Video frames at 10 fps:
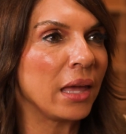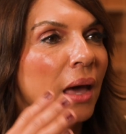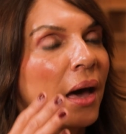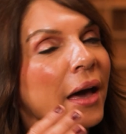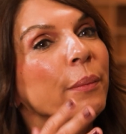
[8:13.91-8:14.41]
And
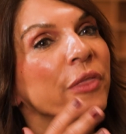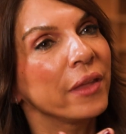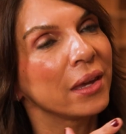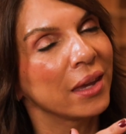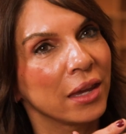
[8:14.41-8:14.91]
I'm
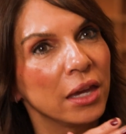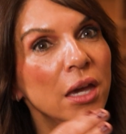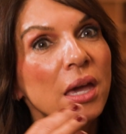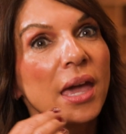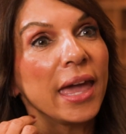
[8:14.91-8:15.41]
thinking,
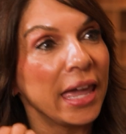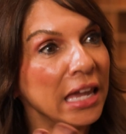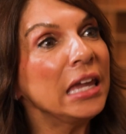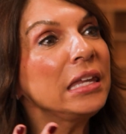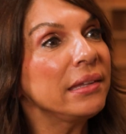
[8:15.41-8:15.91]

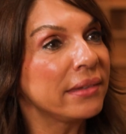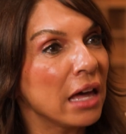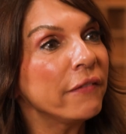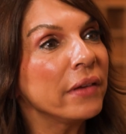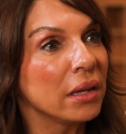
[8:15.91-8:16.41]

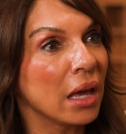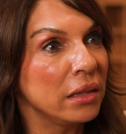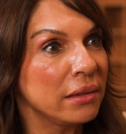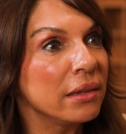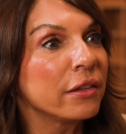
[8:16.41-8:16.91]
87,
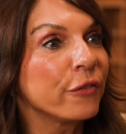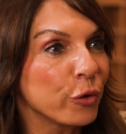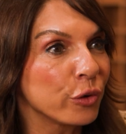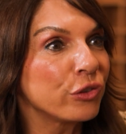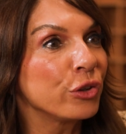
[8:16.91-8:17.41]
and this is the
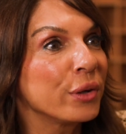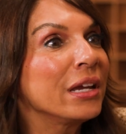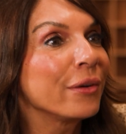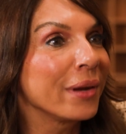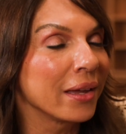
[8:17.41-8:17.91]
first you're
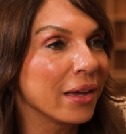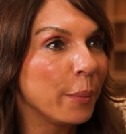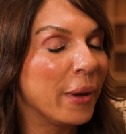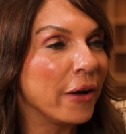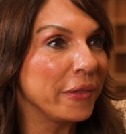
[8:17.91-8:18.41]
hearing
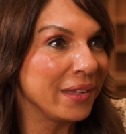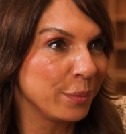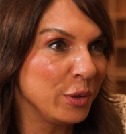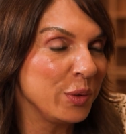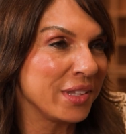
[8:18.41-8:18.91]
about
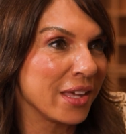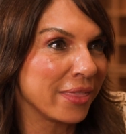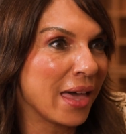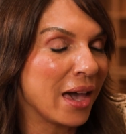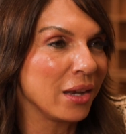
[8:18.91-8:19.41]
this music
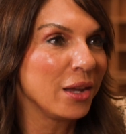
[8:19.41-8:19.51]
that